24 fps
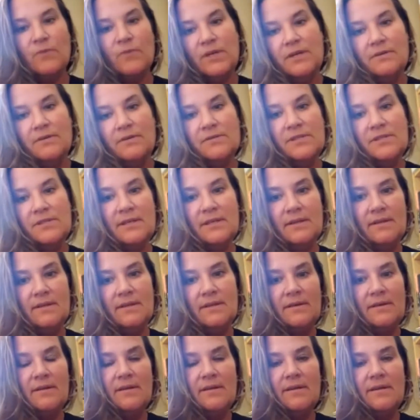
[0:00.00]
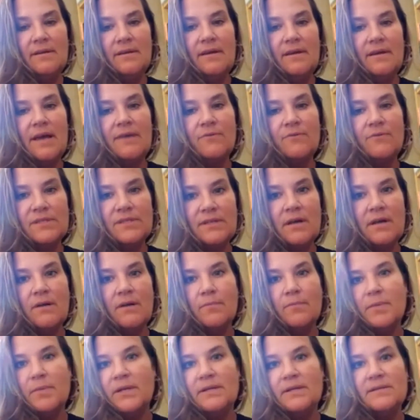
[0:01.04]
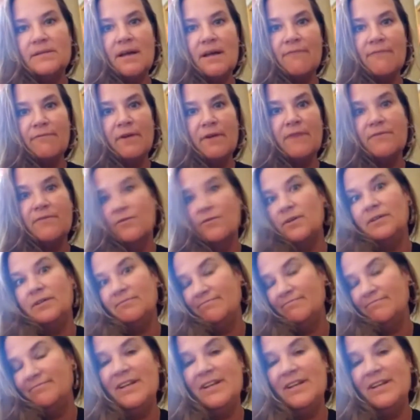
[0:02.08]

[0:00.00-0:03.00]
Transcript: when you see the end result, but it's not for everyone.